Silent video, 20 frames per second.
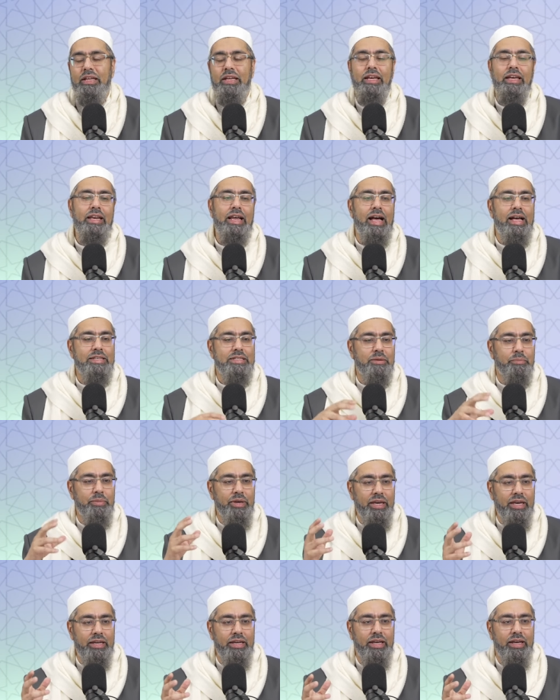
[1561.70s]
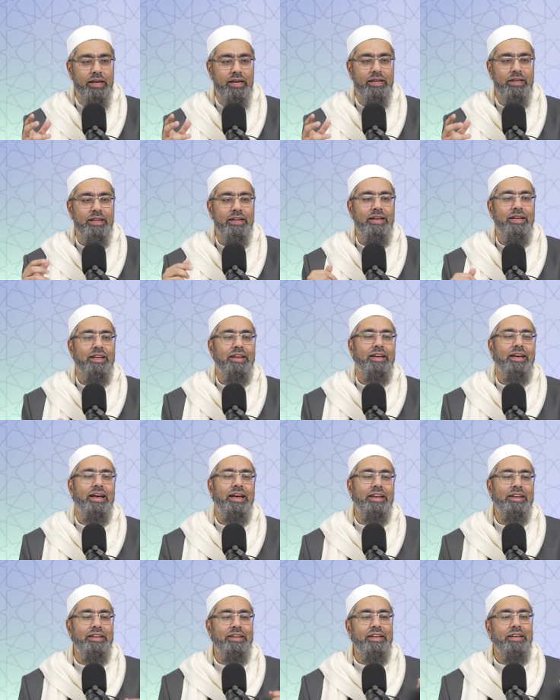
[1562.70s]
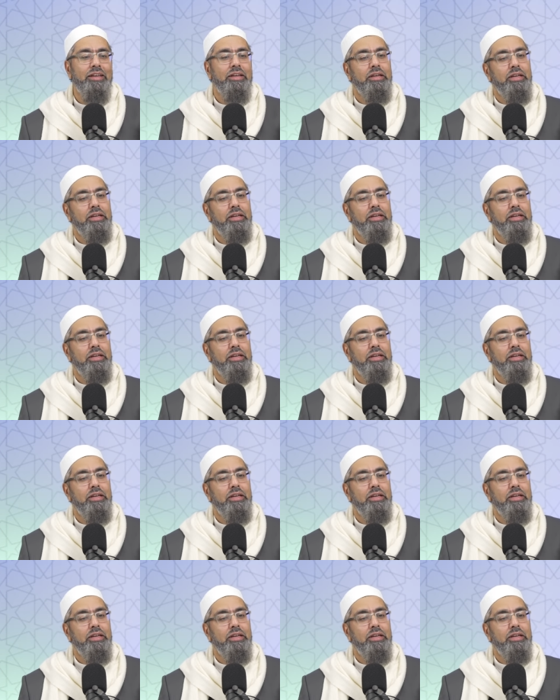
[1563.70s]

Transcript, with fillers: it has a beginning and